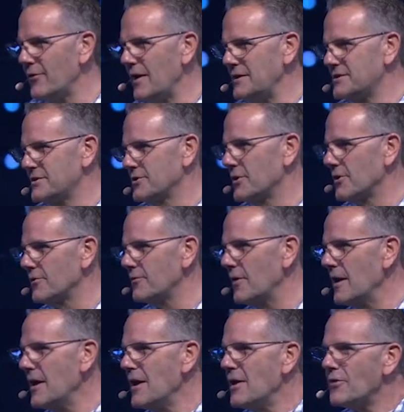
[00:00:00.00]
how they
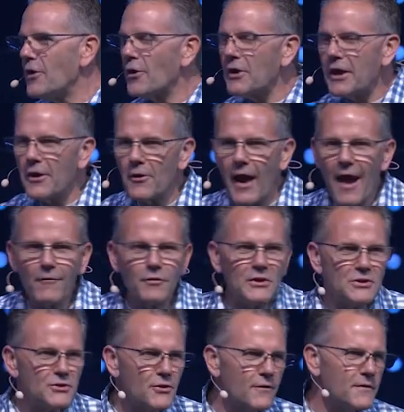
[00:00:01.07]
serve. They're here
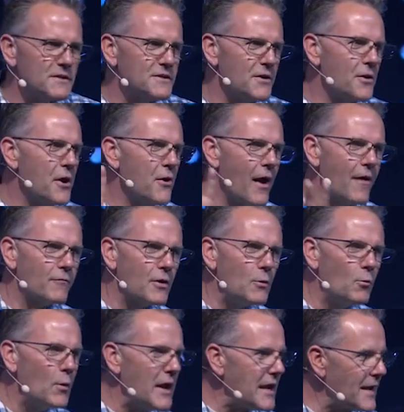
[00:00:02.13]
every service, they're here
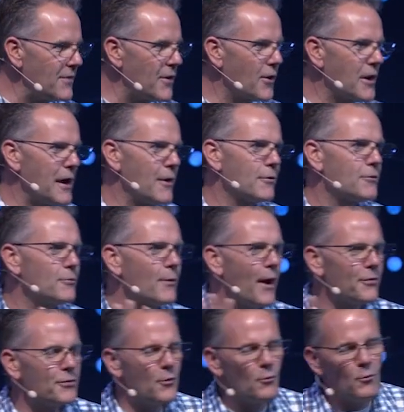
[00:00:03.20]
every weekend, they're here
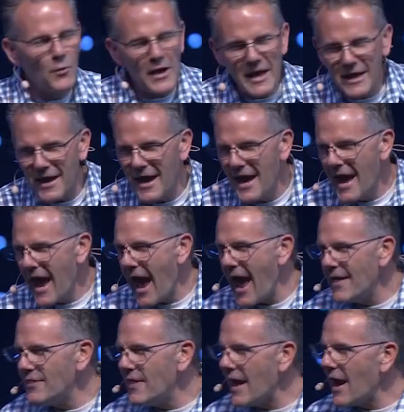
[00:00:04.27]
throughout the week,
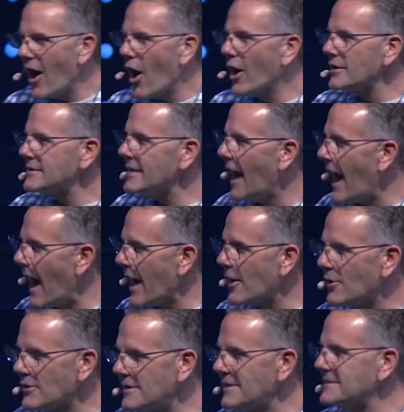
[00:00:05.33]
and they are
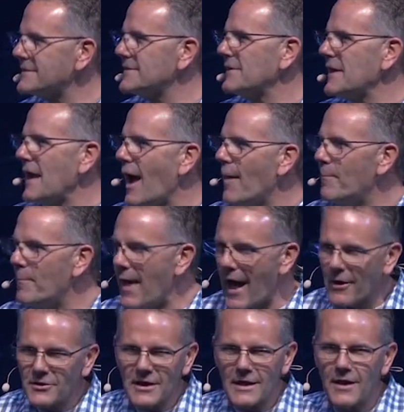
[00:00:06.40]
tirelessly
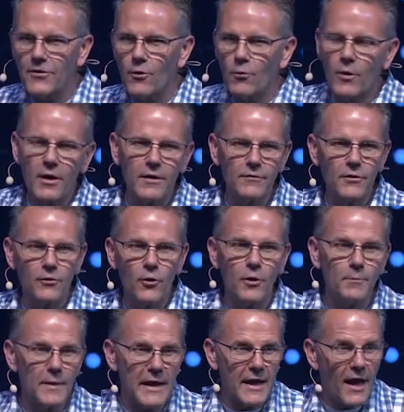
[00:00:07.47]
abounding in the work of the
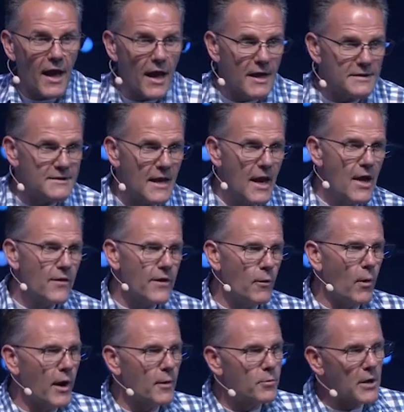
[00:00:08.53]
Lord because
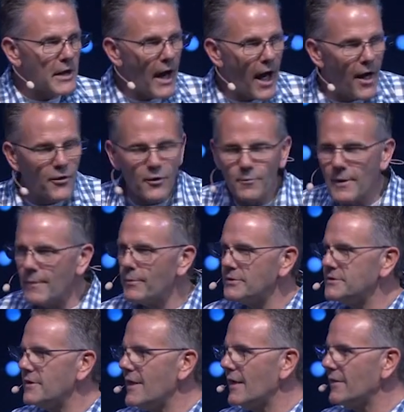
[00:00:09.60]
they want to bring other
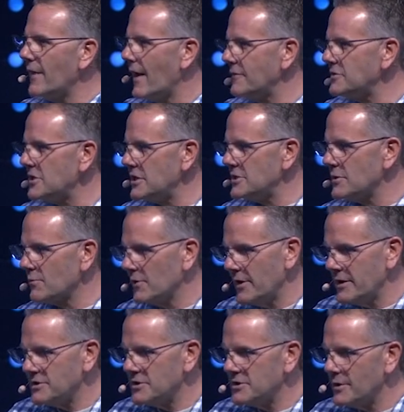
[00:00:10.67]
people to that life changing
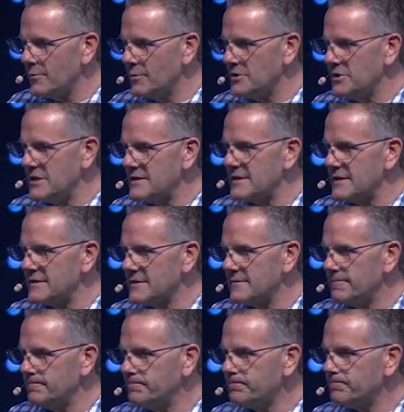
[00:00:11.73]
relationship with Jesus.